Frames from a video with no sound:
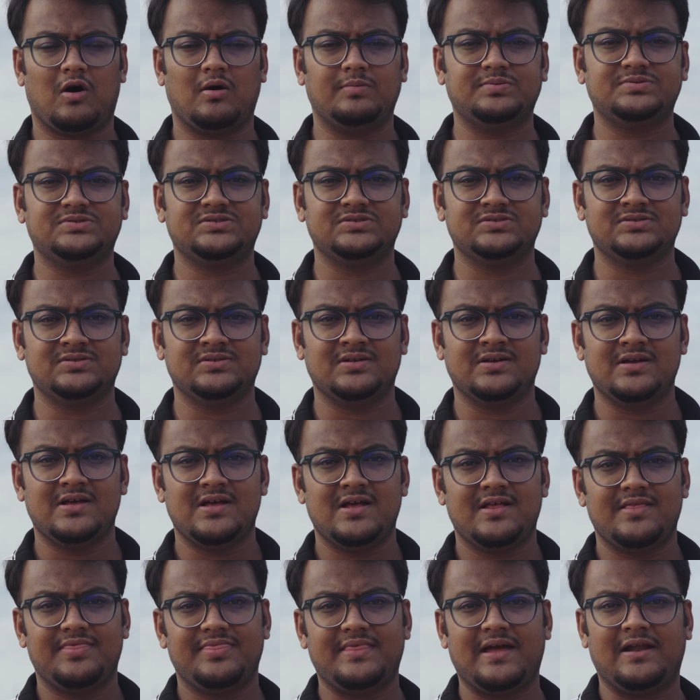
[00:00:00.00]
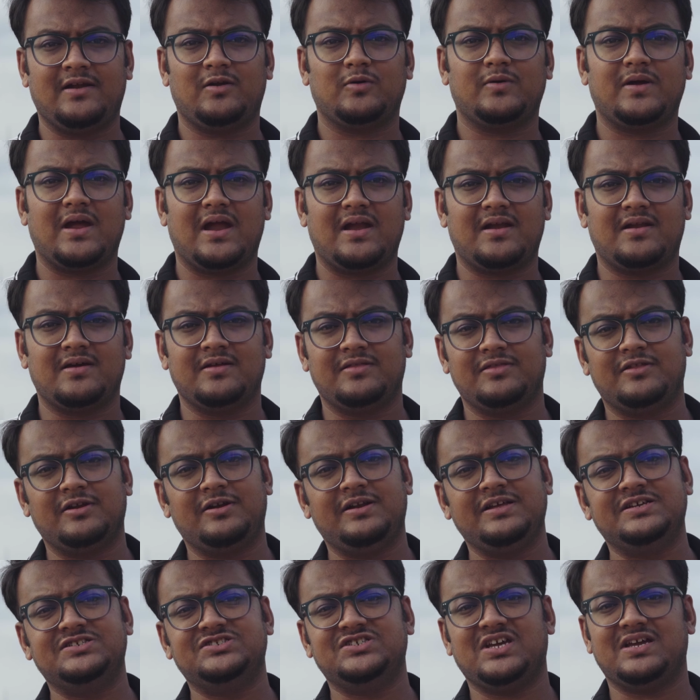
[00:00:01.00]
option than to get the
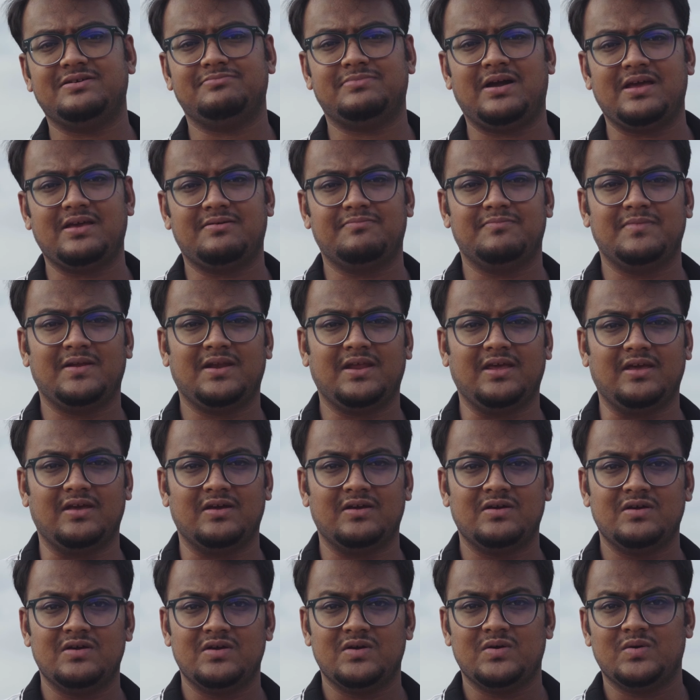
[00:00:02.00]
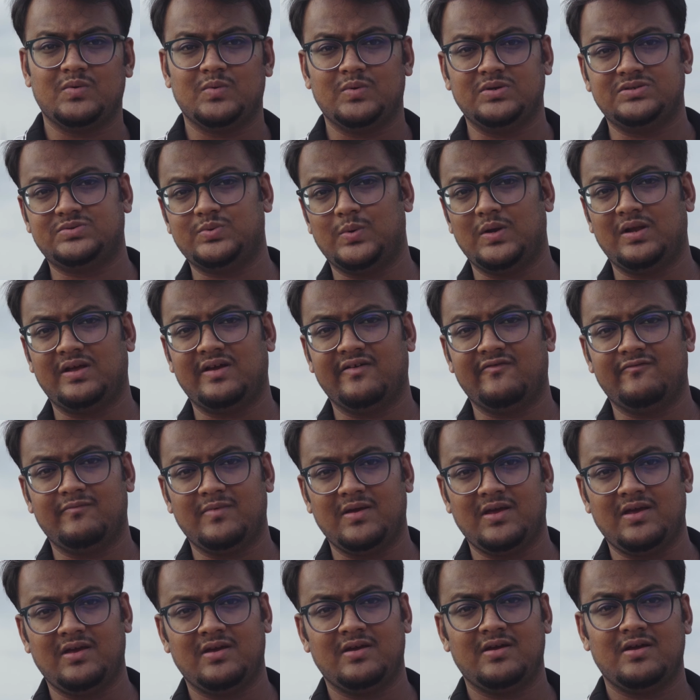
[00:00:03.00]
DJI Mic Mini, which will give
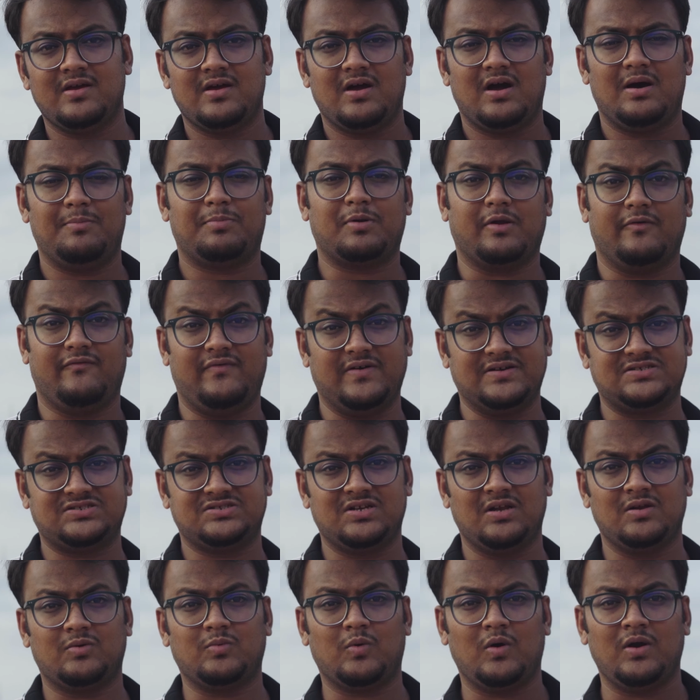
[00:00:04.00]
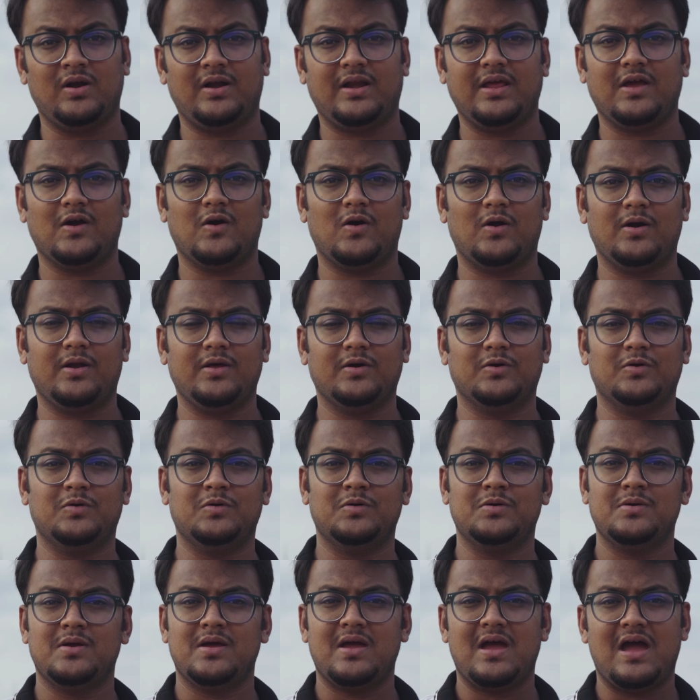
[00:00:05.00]
me a professional quality audio
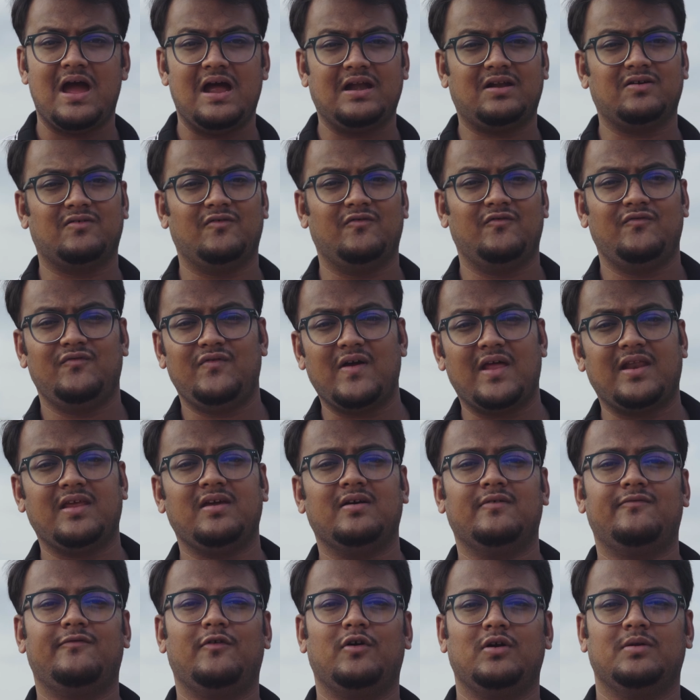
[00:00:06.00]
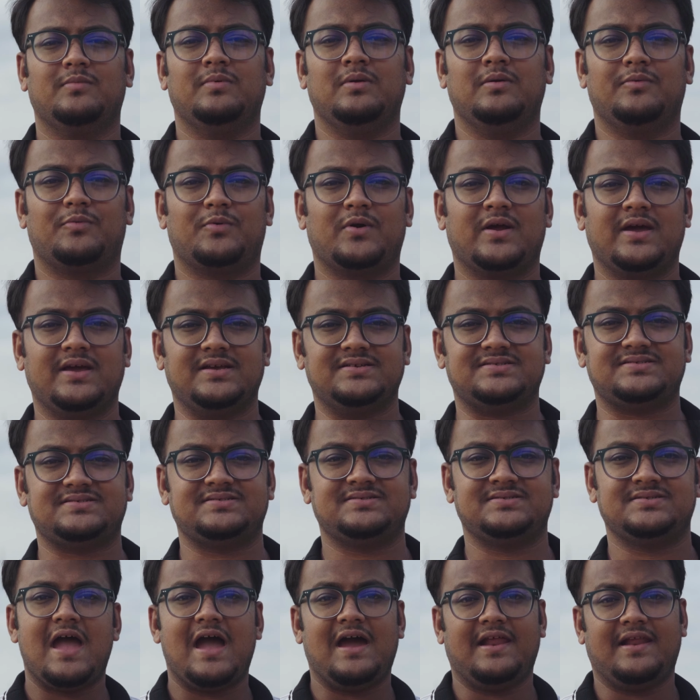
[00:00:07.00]
at a very affordable price.
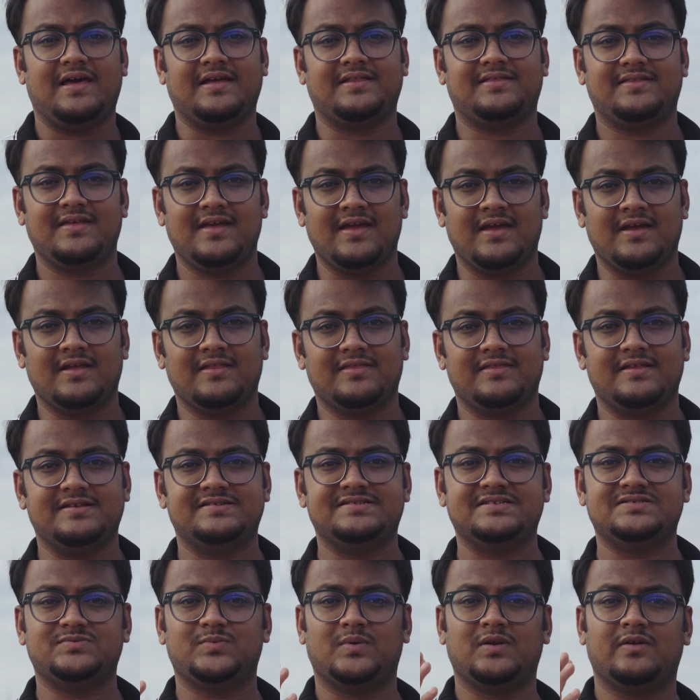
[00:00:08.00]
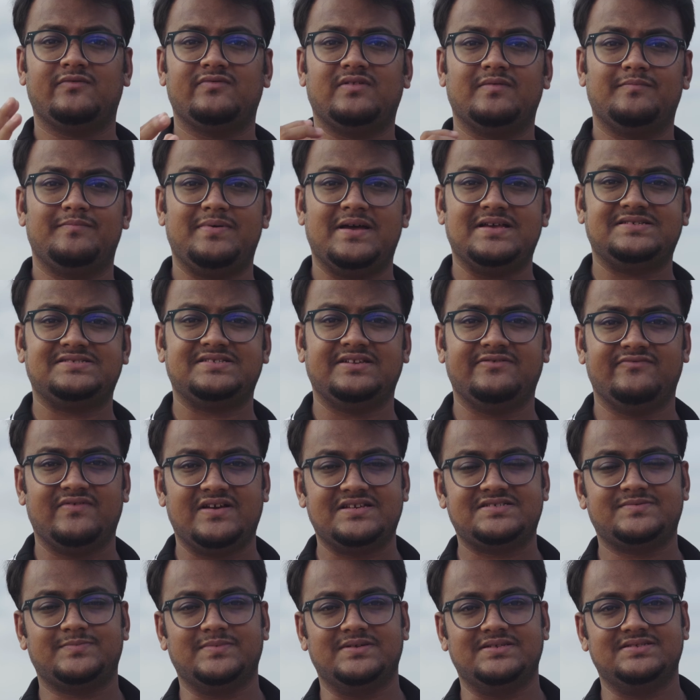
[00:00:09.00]
And I think this is one of the best
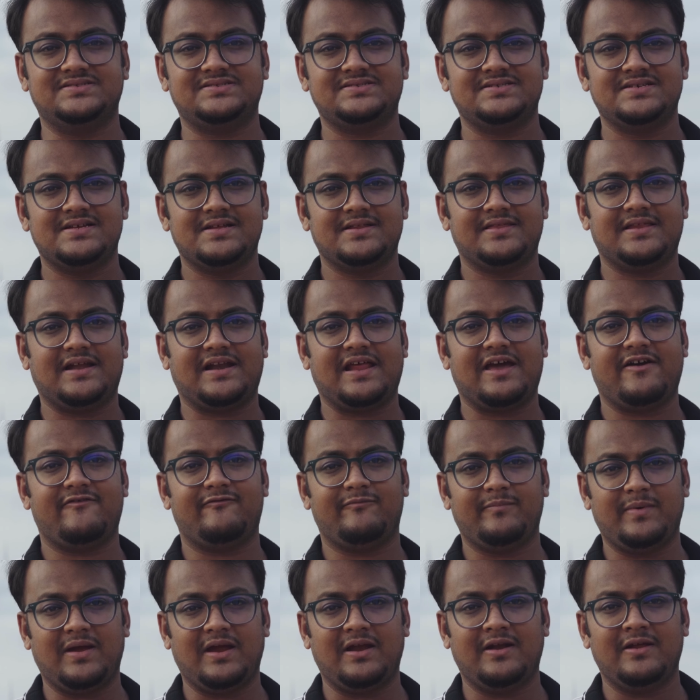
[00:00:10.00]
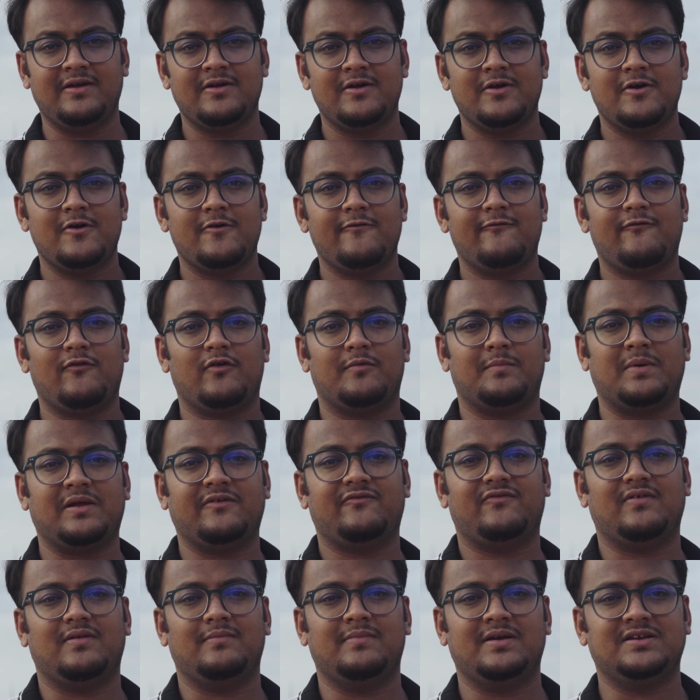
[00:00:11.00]
investments that I have made for my
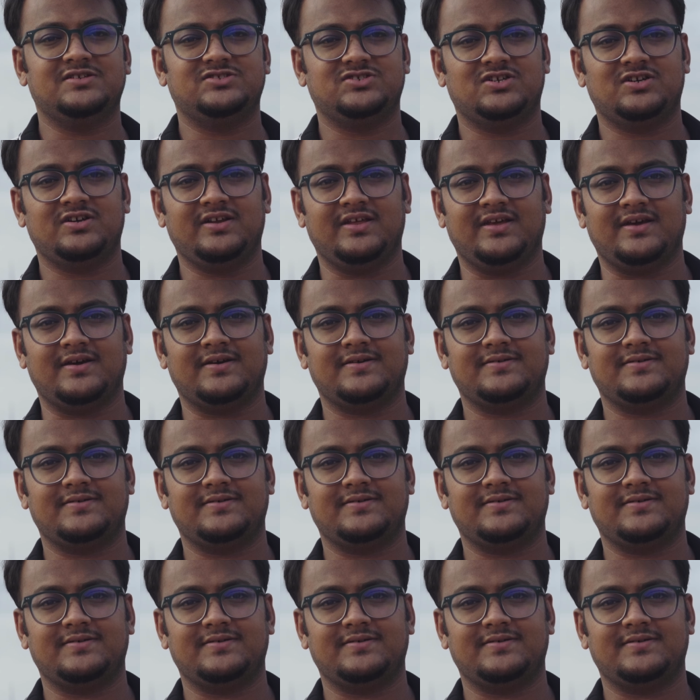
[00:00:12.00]
filming journey.